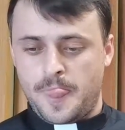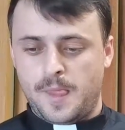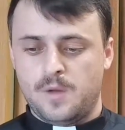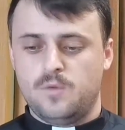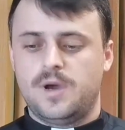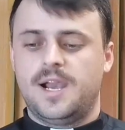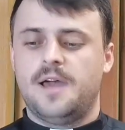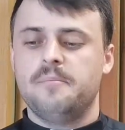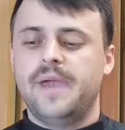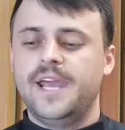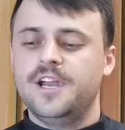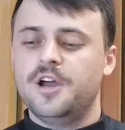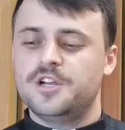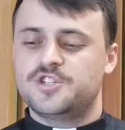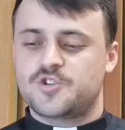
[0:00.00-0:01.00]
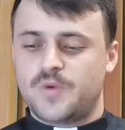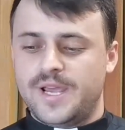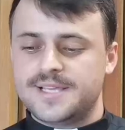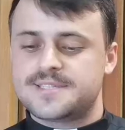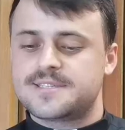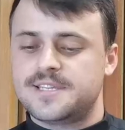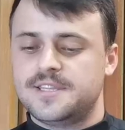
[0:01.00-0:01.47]
While I may not
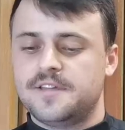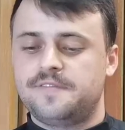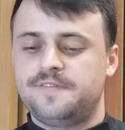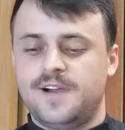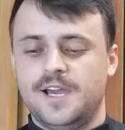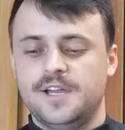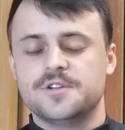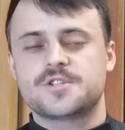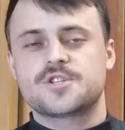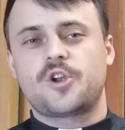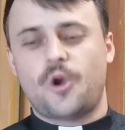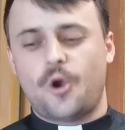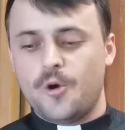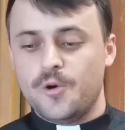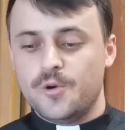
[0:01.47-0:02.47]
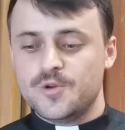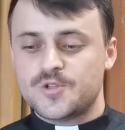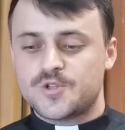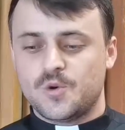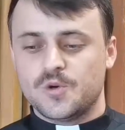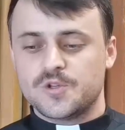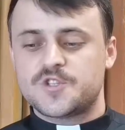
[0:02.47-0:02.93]
dress in the finest
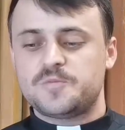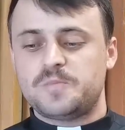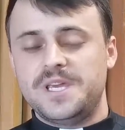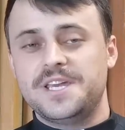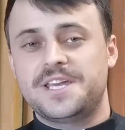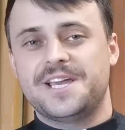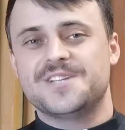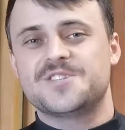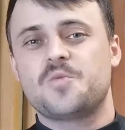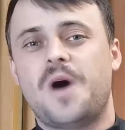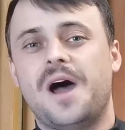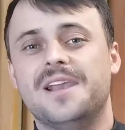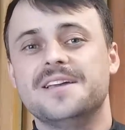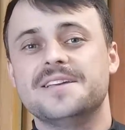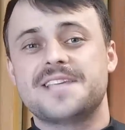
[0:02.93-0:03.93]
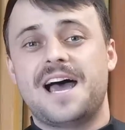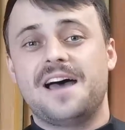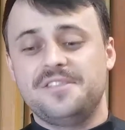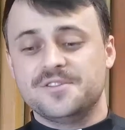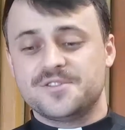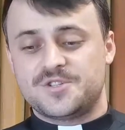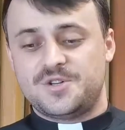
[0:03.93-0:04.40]
clothes or speak as well as
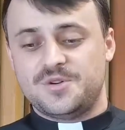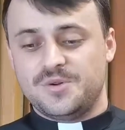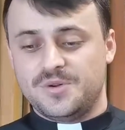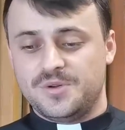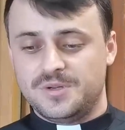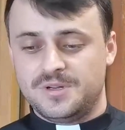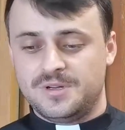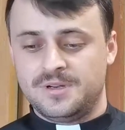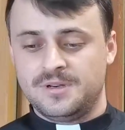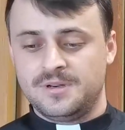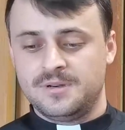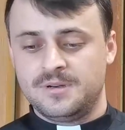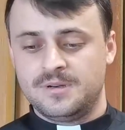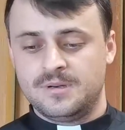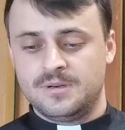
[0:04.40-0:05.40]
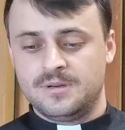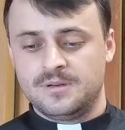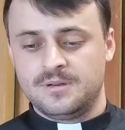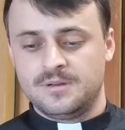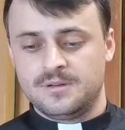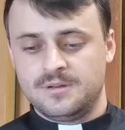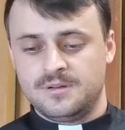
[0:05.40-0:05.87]
others do,
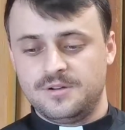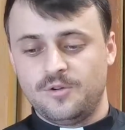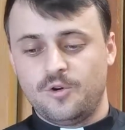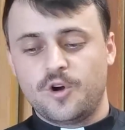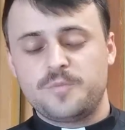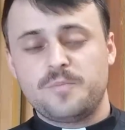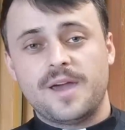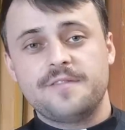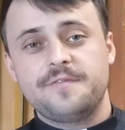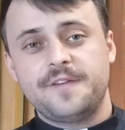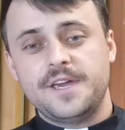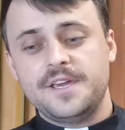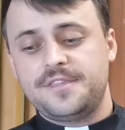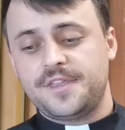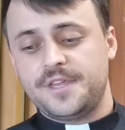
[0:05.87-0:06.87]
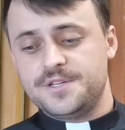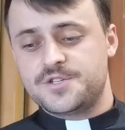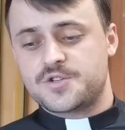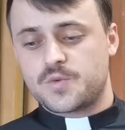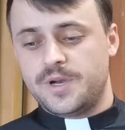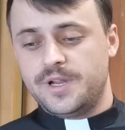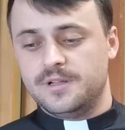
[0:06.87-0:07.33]
Lord, my faith
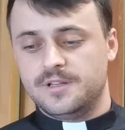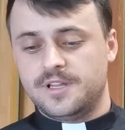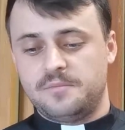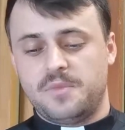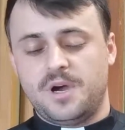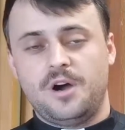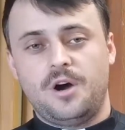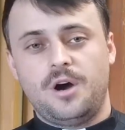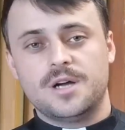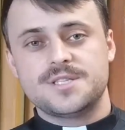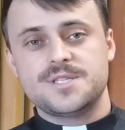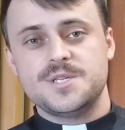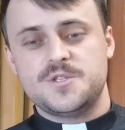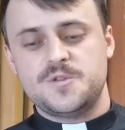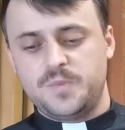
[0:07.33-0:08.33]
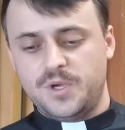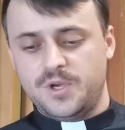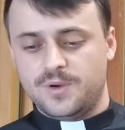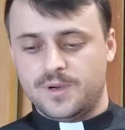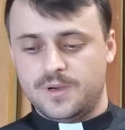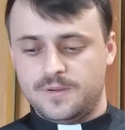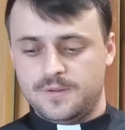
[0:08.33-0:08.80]
is real and my heart is pure.